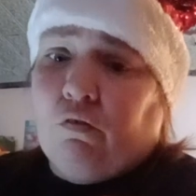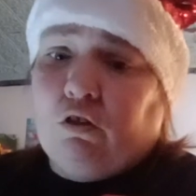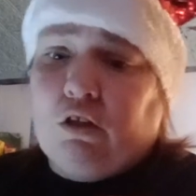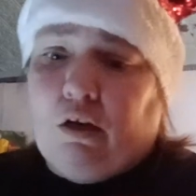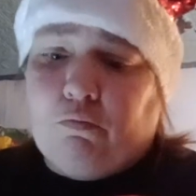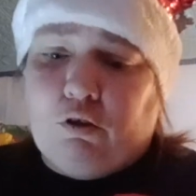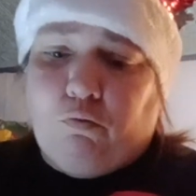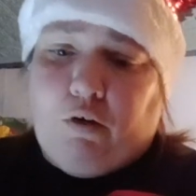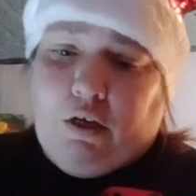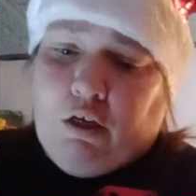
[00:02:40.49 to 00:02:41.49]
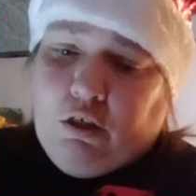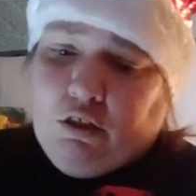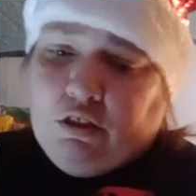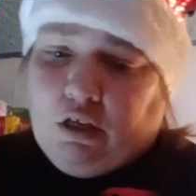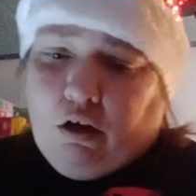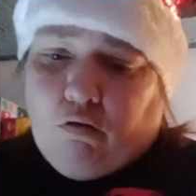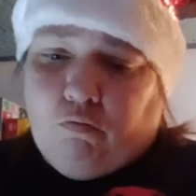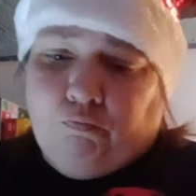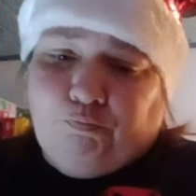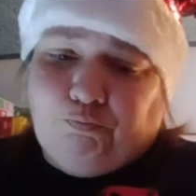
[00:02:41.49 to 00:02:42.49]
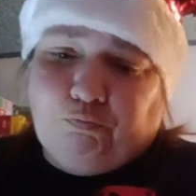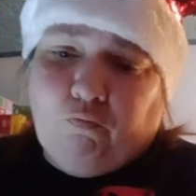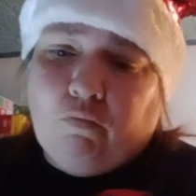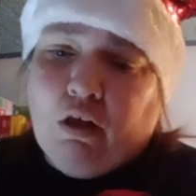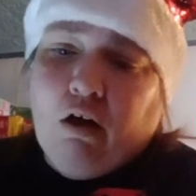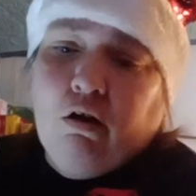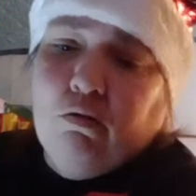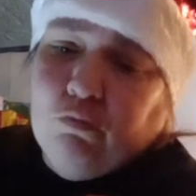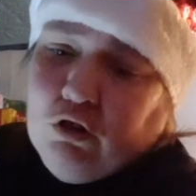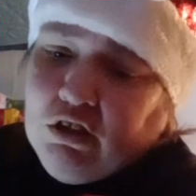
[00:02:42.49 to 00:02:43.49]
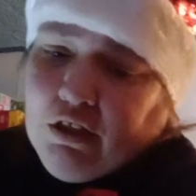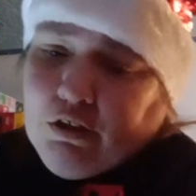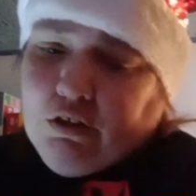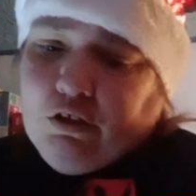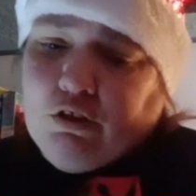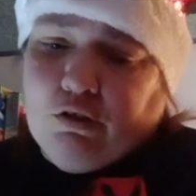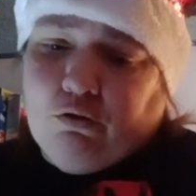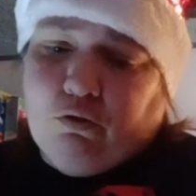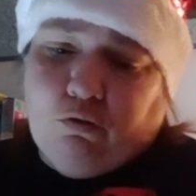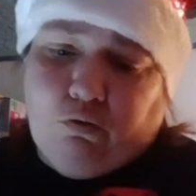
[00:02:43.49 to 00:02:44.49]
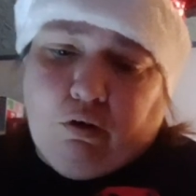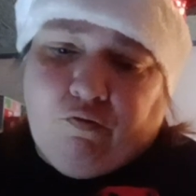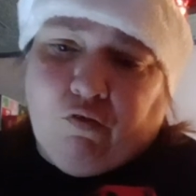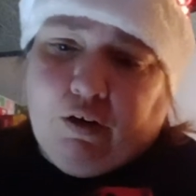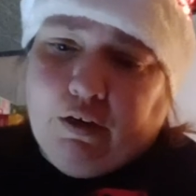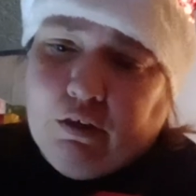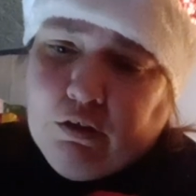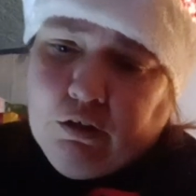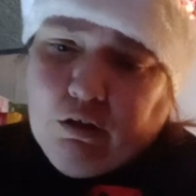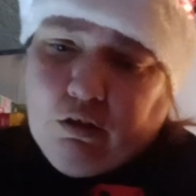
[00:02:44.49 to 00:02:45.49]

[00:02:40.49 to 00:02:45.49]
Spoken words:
times a week, so I'll take this to a friend,